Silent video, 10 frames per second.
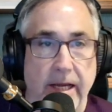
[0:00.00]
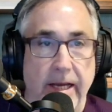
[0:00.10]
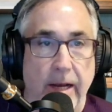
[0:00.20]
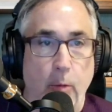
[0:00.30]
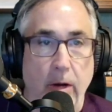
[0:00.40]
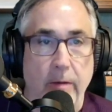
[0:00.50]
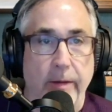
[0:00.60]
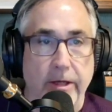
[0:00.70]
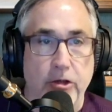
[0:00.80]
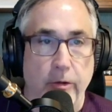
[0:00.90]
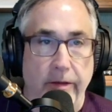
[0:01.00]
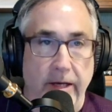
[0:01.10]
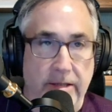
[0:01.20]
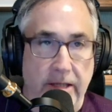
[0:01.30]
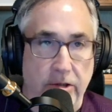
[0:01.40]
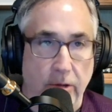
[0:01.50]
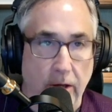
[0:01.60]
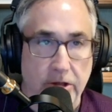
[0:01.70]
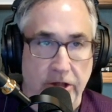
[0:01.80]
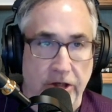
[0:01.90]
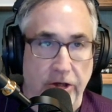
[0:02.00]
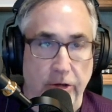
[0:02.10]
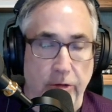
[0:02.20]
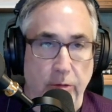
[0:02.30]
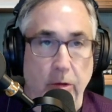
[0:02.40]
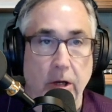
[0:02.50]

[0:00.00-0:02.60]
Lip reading: And I want to make sure that as I talk to you,